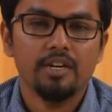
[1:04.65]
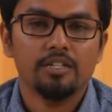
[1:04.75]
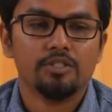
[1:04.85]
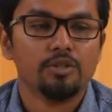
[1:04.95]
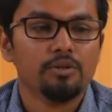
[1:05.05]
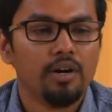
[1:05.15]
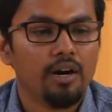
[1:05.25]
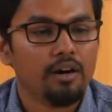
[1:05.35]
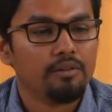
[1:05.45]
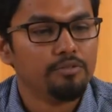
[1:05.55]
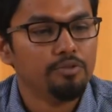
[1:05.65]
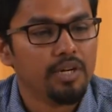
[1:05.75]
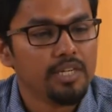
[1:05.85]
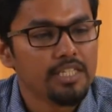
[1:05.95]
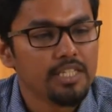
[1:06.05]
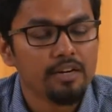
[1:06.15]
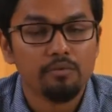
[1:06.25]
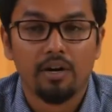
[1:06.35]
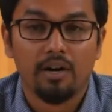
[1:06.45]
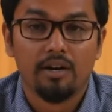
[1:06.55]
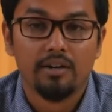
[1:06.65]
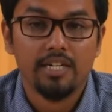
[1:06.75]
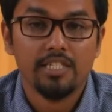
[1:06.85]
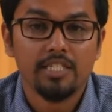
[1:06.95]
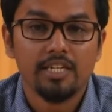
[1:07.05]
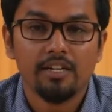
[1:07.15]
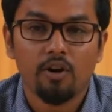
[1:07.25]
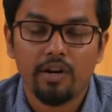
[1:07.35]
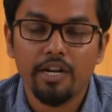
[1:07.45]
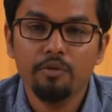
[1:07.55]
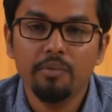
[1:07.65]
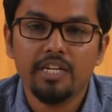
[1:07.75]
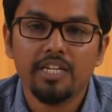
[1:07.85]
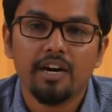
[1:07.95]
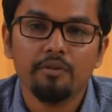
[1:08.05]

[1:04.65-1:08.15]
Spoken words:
So to understand digital or new media,